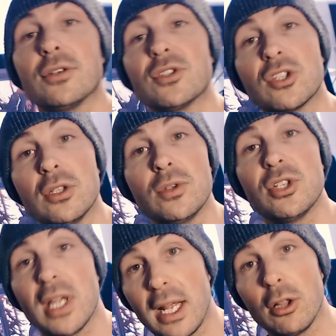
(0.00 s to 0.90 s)

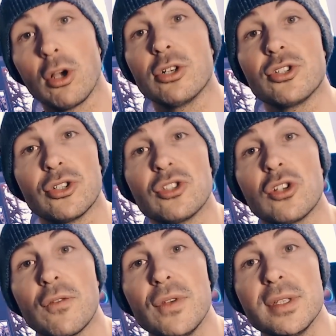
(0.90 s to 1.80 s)
solution, a larger
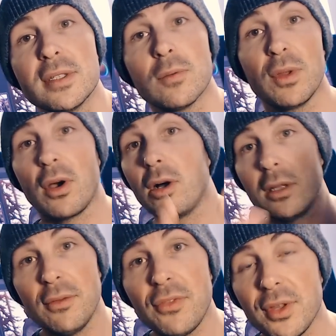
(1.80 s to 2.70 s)
surface with all
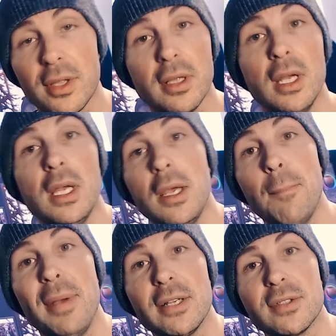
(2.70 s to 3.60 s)
of the
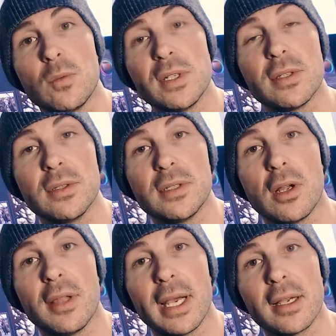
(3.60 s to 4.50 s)
bells and whistles and all
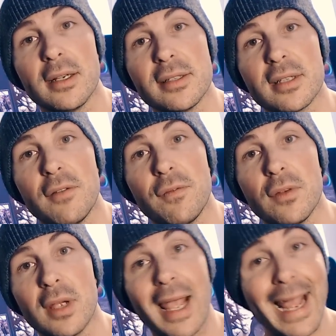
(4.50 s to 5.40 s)
that kind of stuff
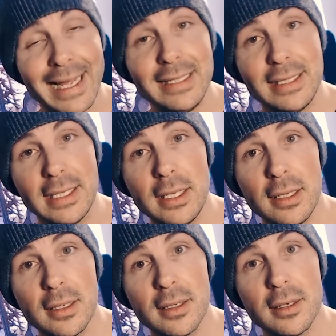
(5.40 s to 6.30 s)
handy,
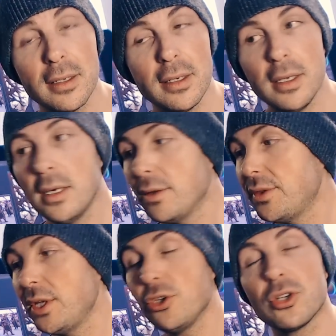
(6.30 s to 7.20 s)

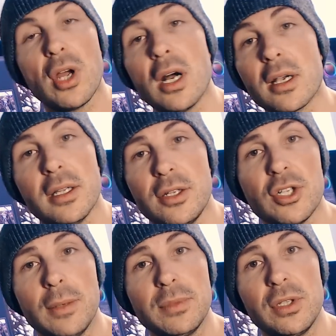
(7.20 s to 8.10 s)
then you're not going to
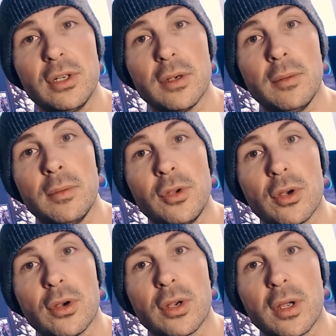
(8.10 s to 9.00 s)
jump to
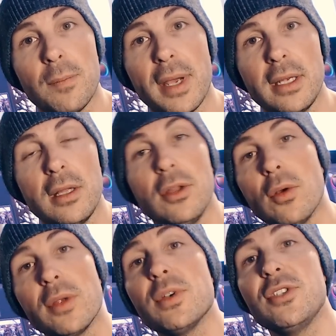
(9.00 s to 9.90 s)
your companion. The
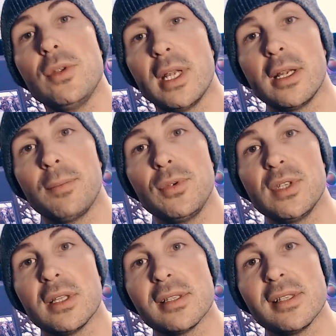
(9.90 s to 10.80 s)
only reason you'd end up using
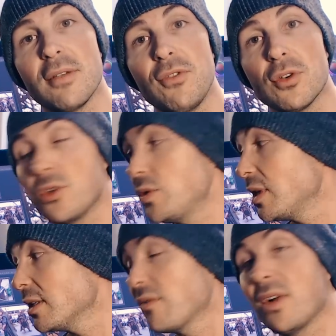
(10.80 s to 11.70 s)
this is if you're using
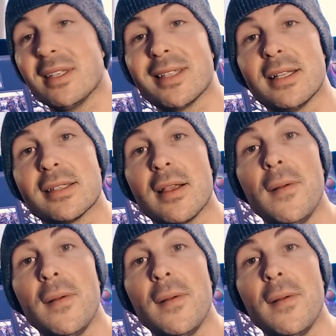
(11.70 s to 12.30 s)
a device that's